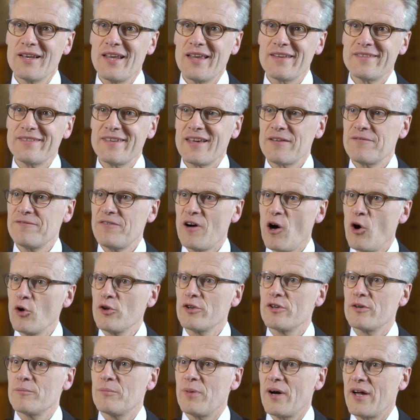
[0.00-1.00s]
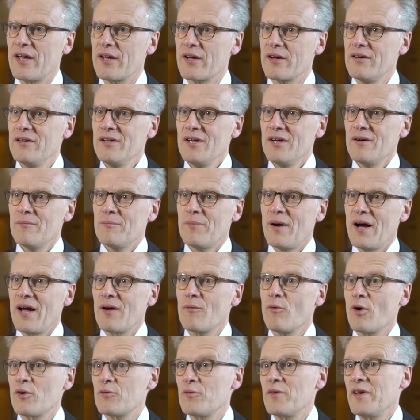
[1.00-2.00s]
let's say, founded by
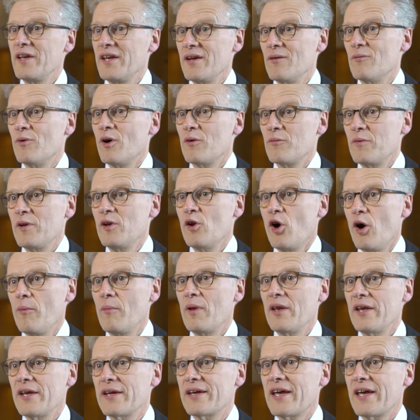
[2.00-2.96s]
what we normally